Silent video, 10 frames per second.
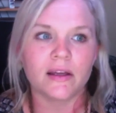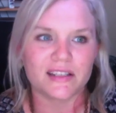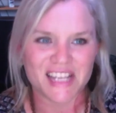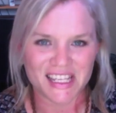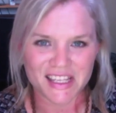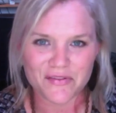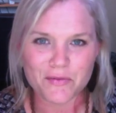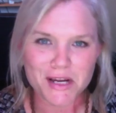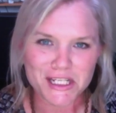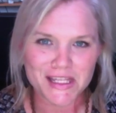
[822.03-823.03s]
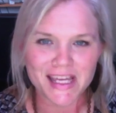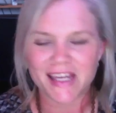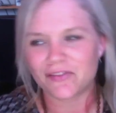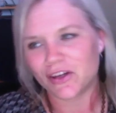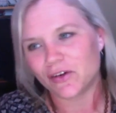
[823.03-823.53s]
Take the information they
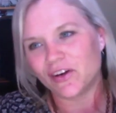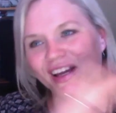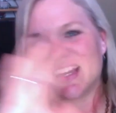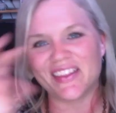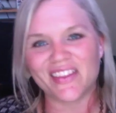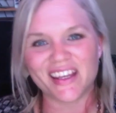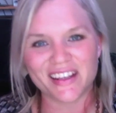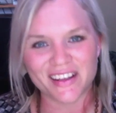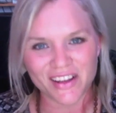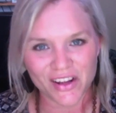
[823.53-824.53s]
give you and then